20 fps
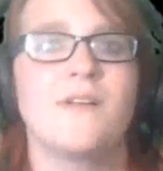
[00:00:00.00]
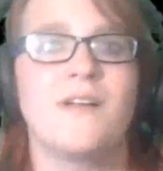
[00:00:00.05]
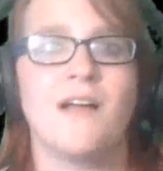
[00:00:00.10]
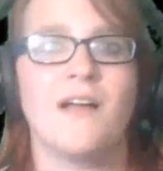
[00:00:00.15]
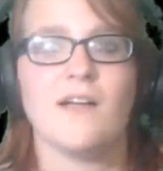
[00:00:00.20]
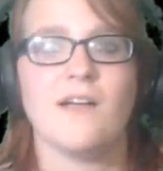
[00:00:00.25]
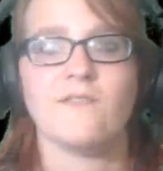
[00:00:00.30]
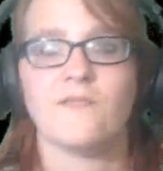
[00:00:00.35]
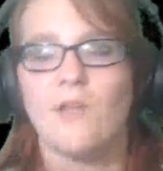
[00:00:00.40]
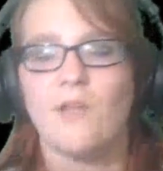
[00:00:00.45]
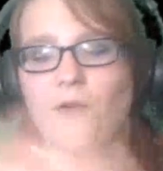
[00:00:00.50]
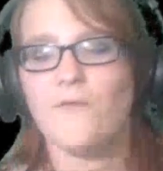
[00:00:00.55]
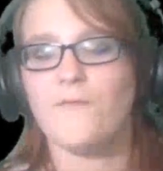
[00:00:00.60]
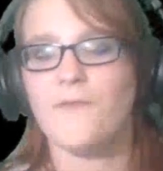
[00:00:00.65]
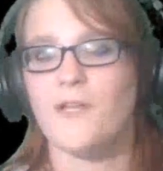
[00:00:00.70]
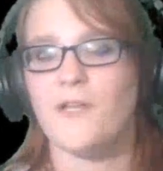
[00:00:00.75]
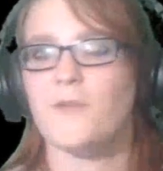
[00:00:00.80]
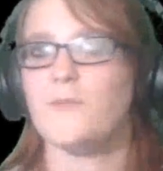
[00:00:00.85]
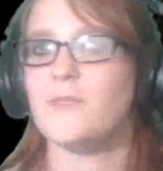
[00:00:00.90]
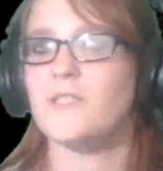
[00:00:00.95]
Hello,
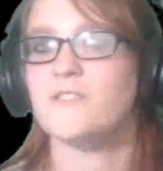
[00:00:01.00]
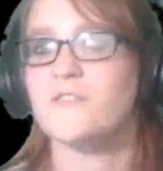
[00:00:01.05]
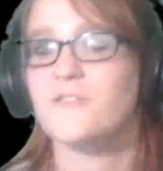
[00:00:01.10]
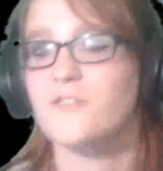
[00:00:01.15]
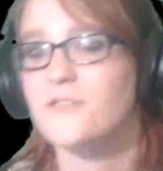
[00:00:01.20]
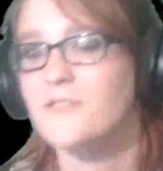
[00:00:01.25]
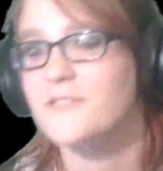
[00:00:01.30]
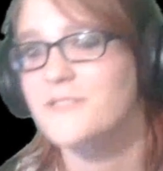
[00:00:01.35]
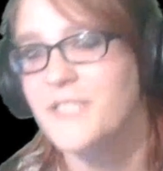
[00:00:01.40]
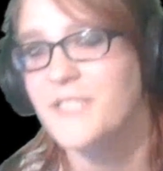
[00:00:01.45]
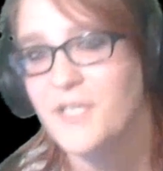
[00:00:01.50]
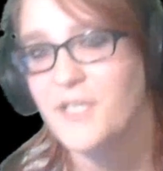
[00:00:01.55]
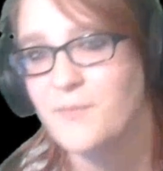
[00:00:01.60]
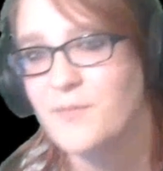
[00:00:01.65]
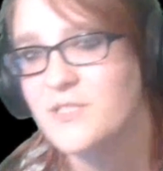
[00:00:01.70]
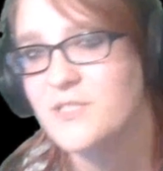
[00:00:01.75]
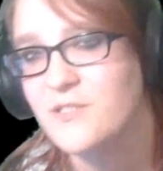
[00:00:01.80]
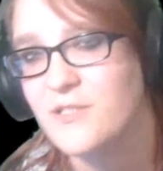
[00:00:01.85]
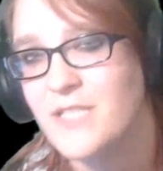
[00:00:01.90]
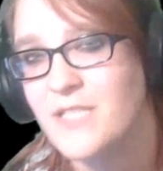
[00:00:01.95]
fellow Munsters. Sticker
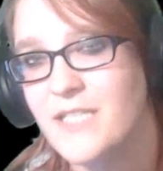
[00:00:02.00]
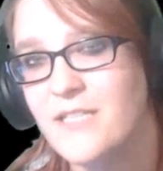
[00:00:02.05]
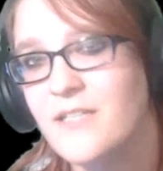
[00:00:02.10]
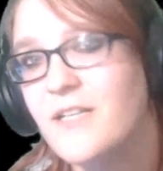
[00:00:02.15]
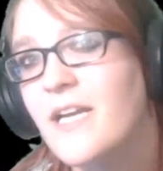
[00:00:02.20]
Monster here,